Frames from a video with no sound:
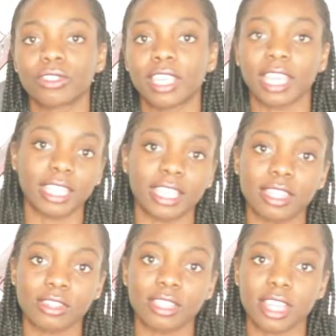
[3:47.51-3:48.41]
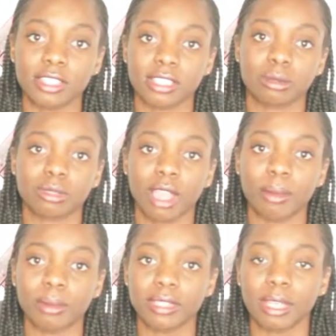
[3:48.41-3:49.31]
gaining thirty thousand subscribers?